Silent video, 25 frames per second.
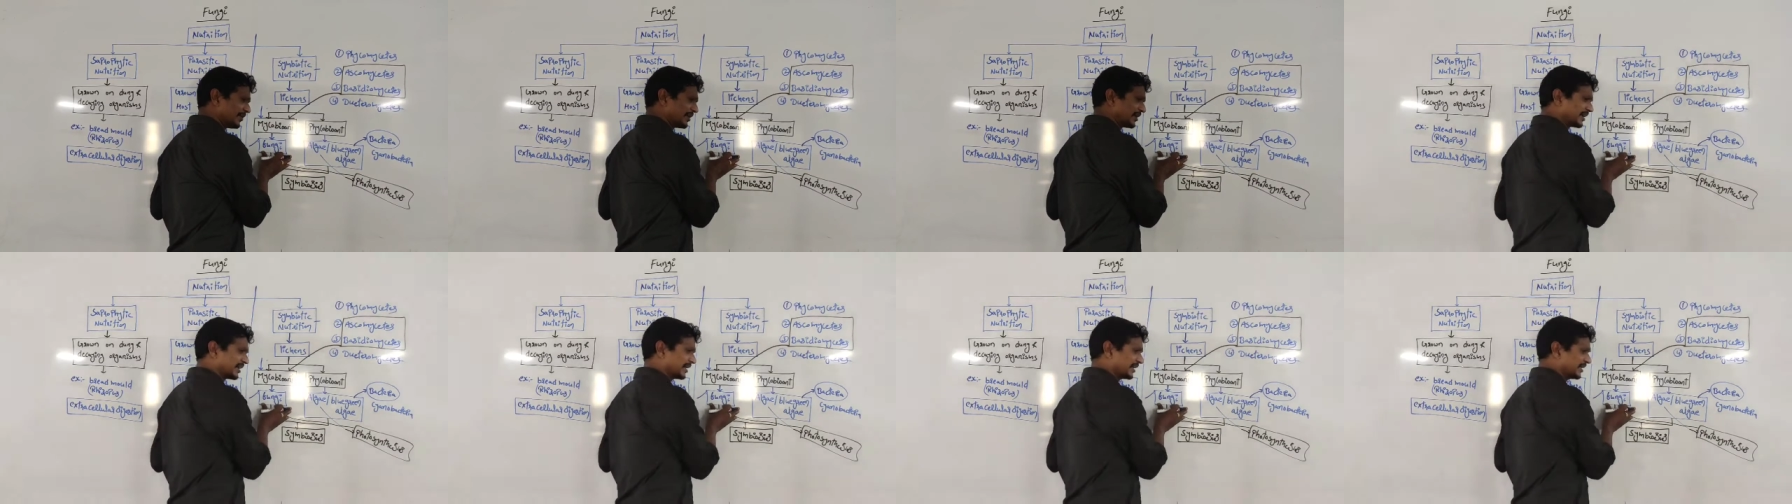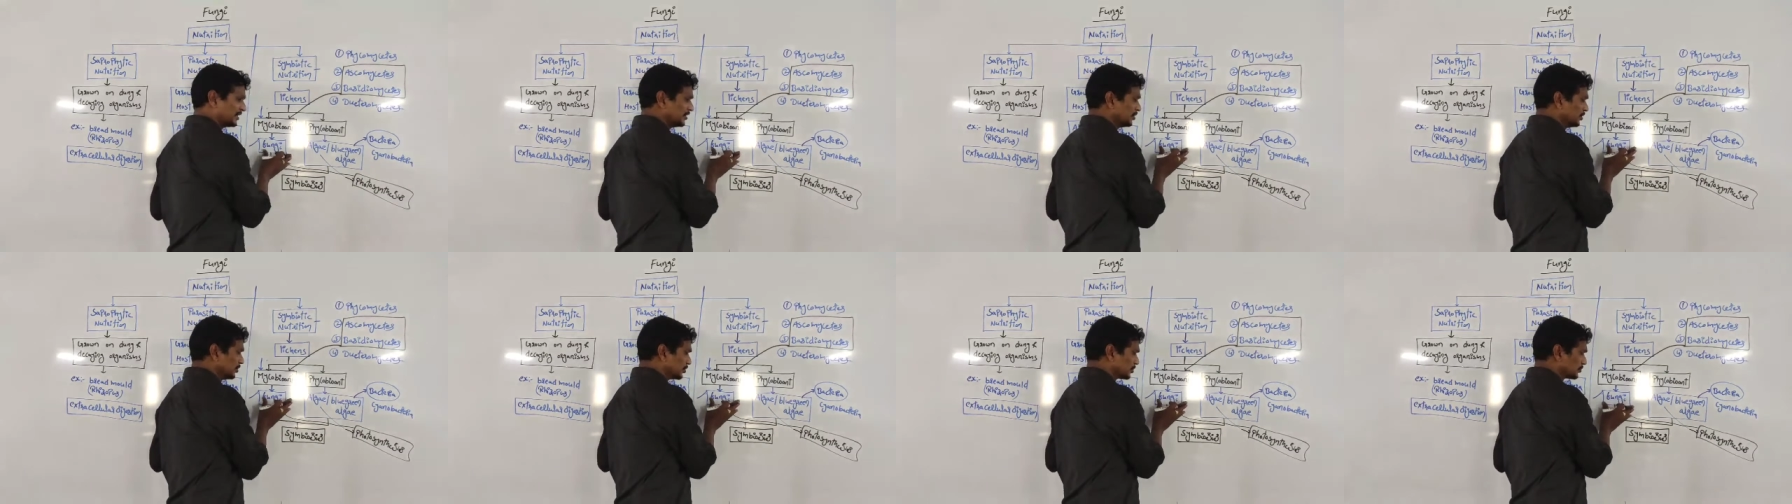
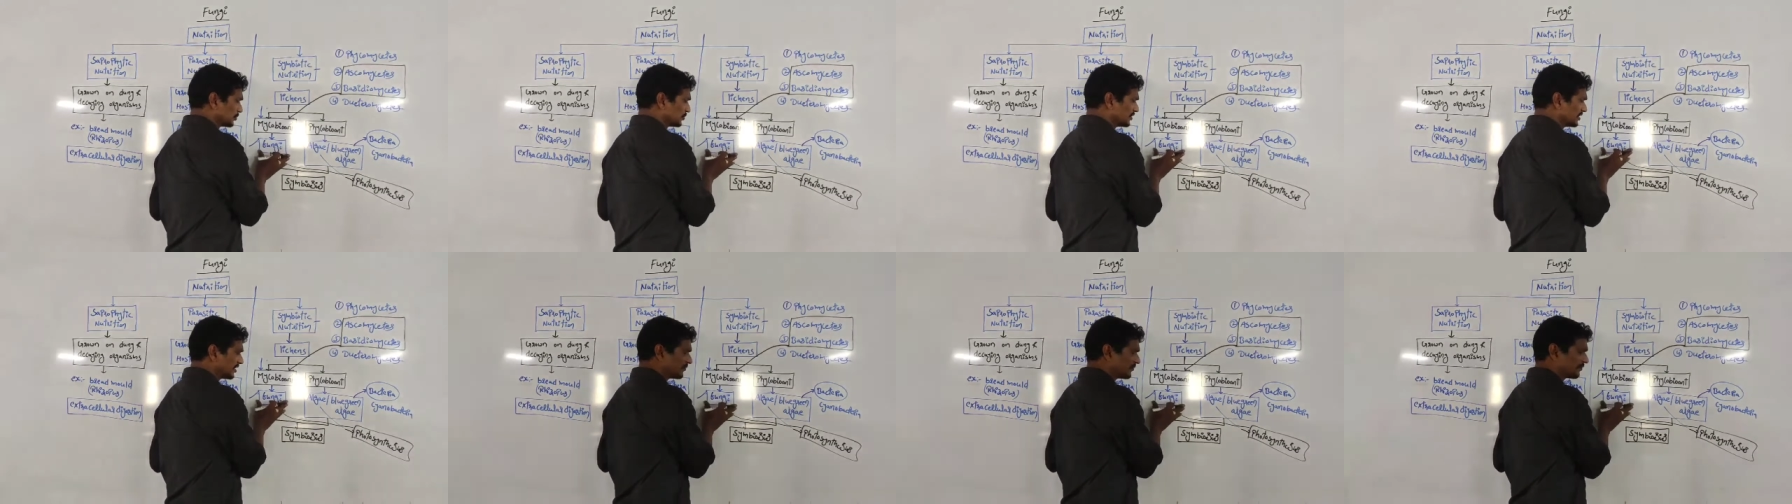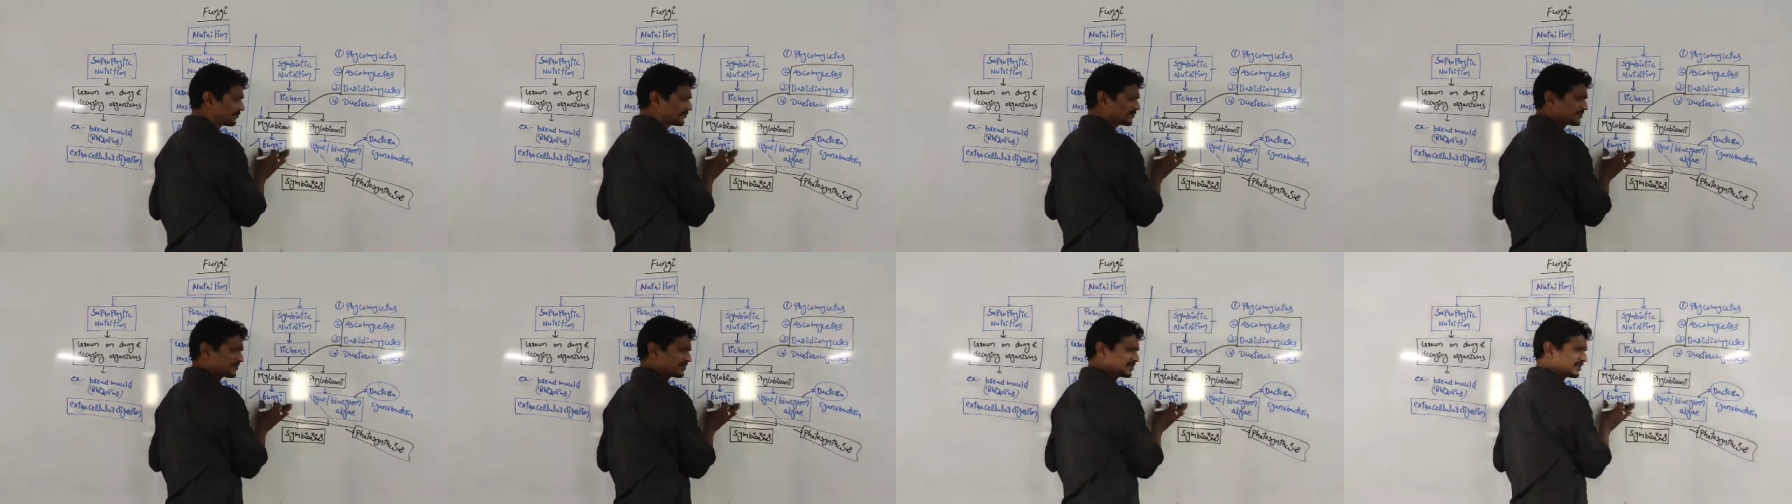fungi. So
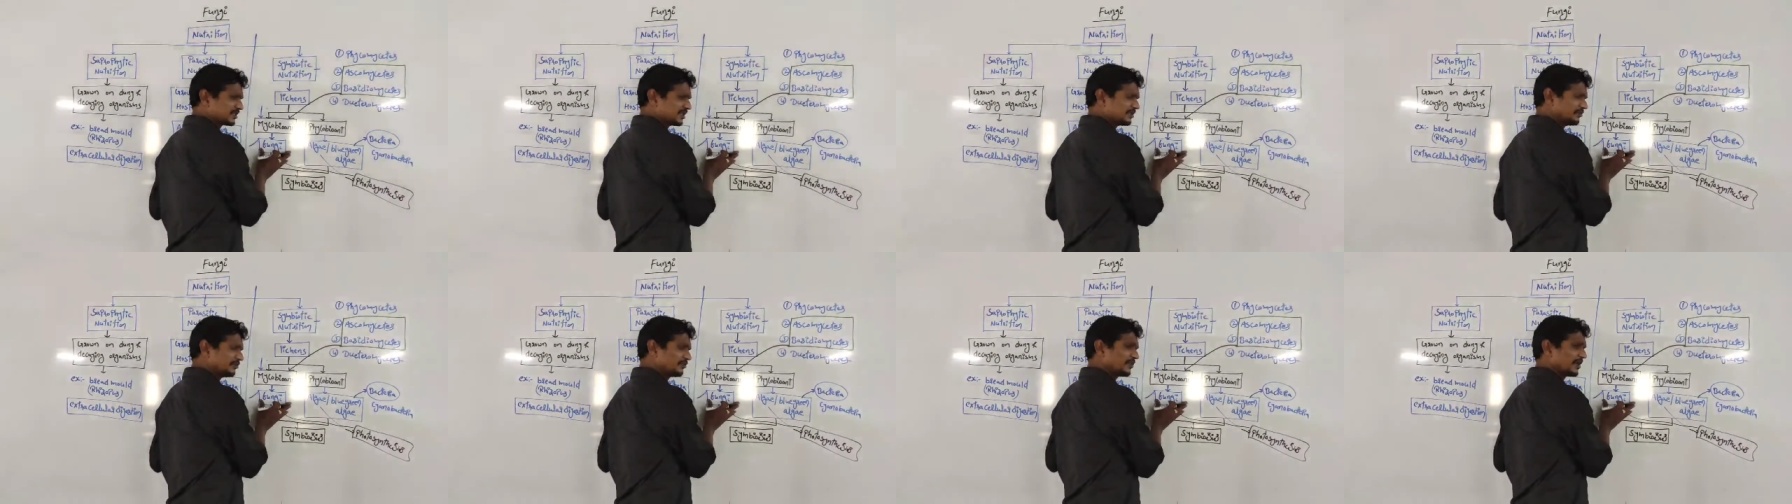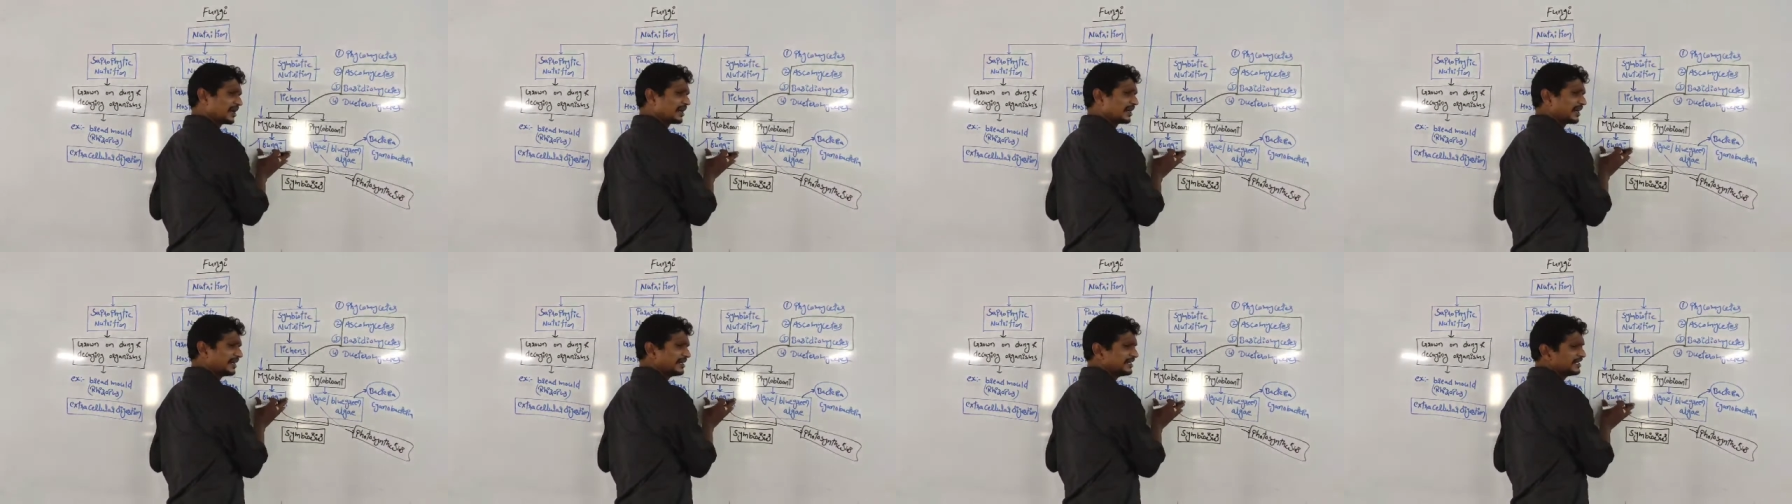here, some
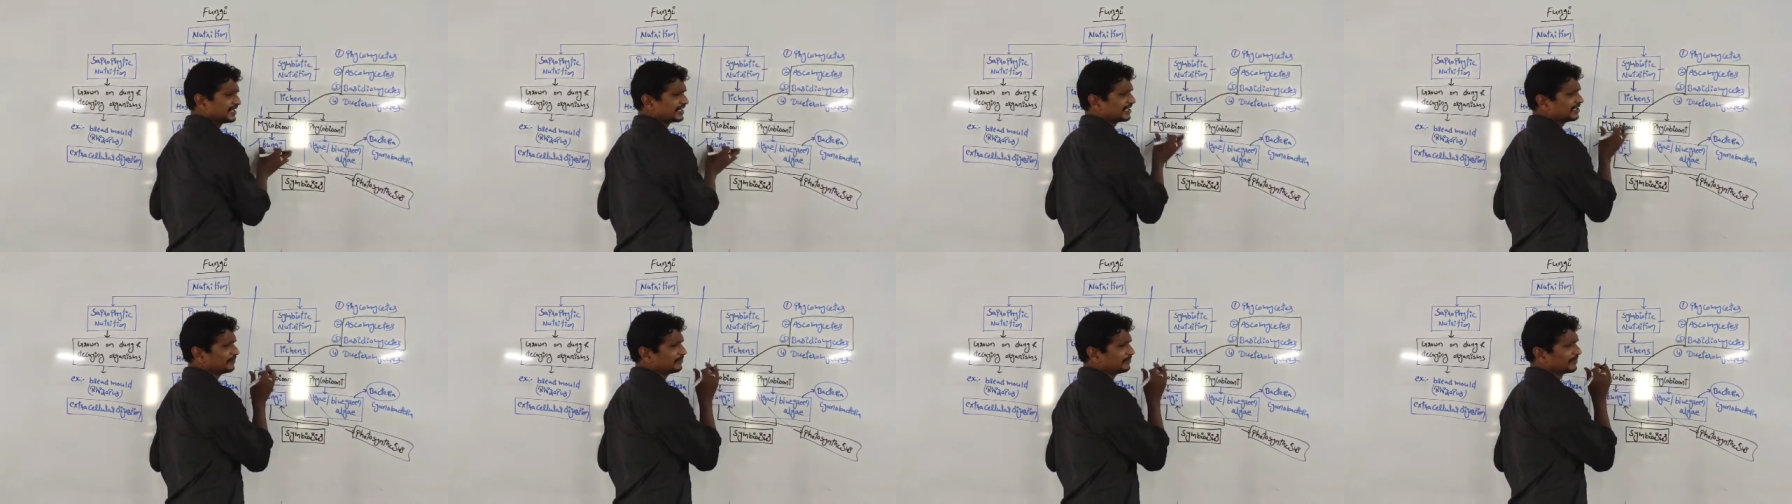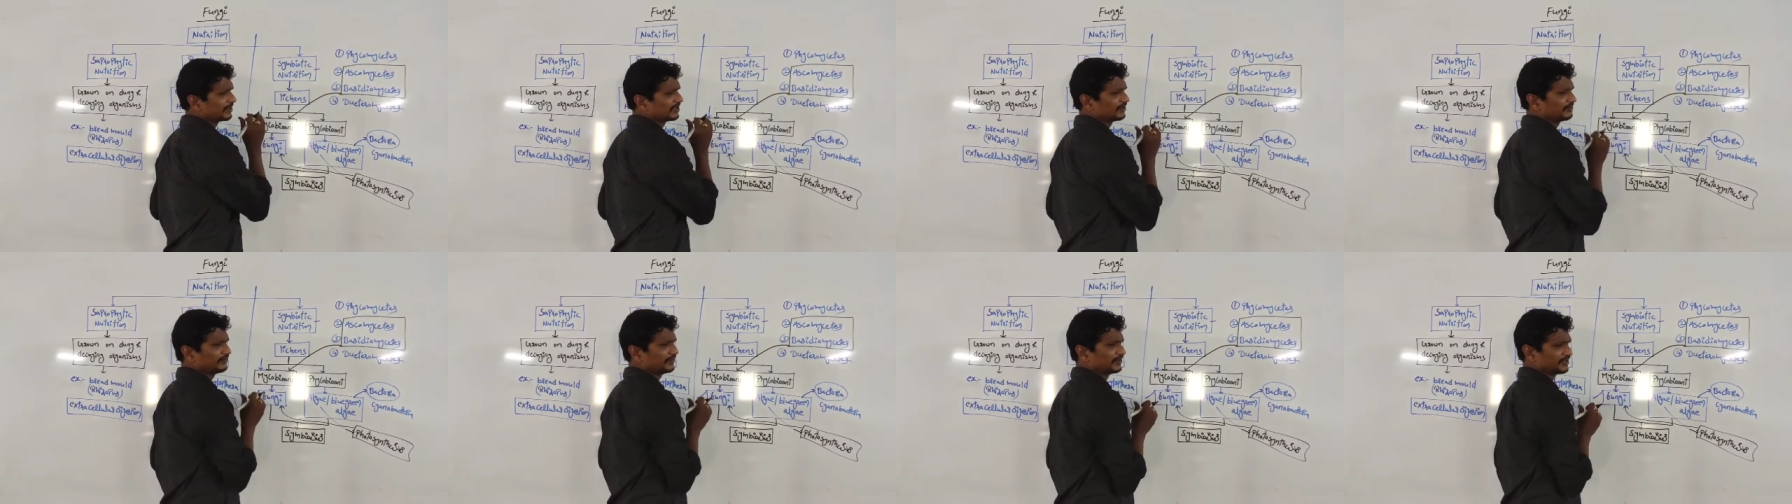fungi
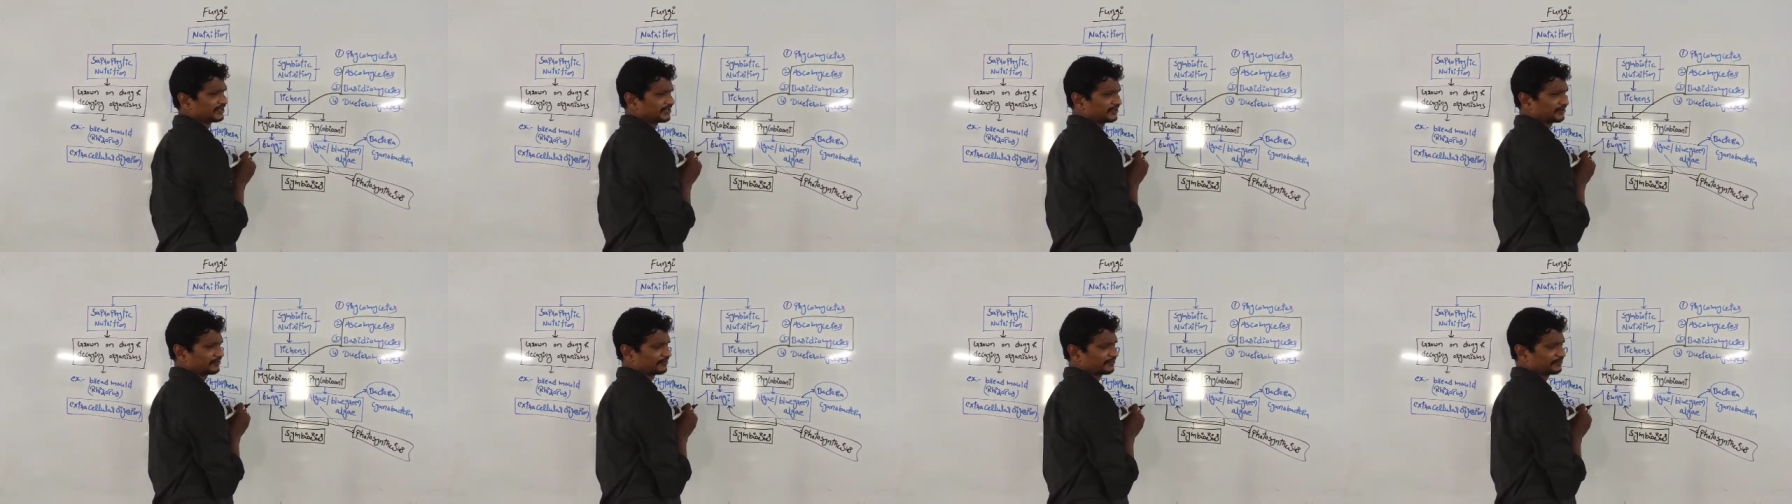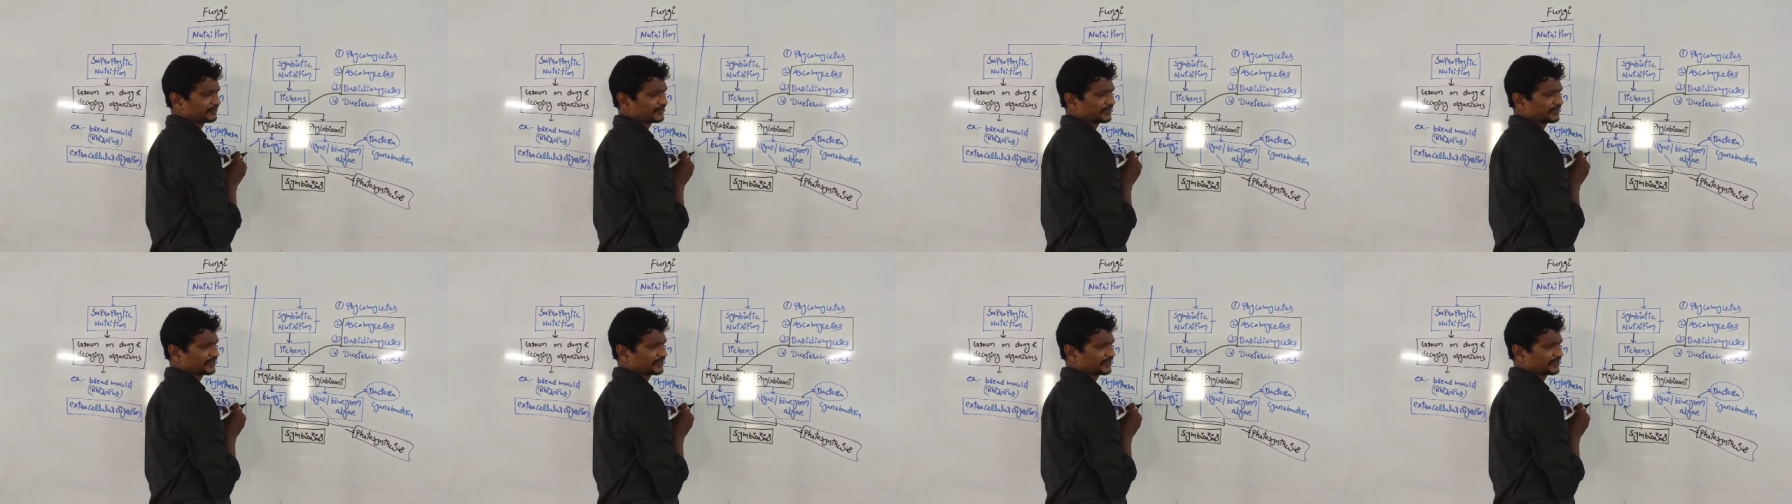getting benefit.